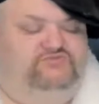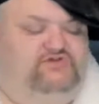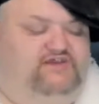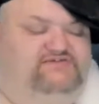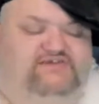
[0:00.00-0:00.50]

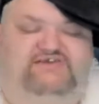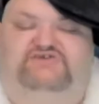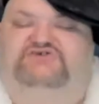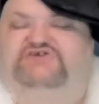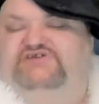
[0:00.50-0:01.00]
So I seen
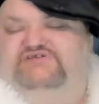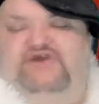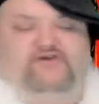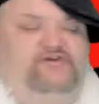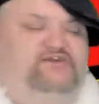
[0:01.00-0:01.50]
this shit
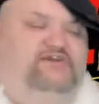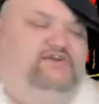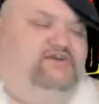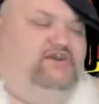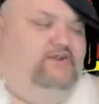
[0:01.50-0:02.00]
talking
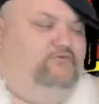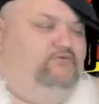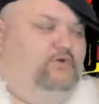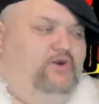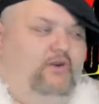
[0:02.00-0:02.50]
again today
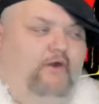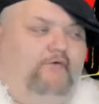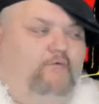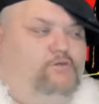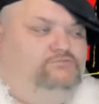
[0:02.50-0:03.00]
on Twitter.
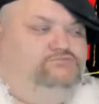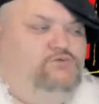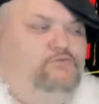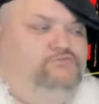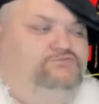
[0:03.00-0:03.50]

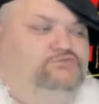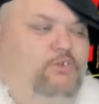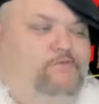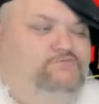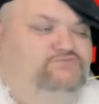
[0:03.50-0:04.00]

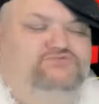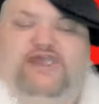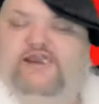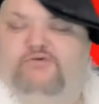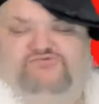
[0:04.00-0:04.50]

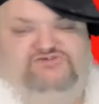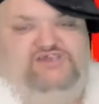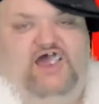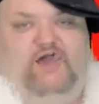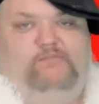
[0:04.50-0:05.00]
They don't
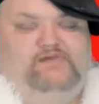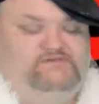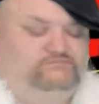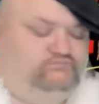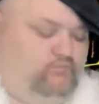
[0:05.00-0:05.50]
stop,
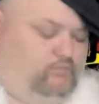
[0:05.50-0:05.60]
man.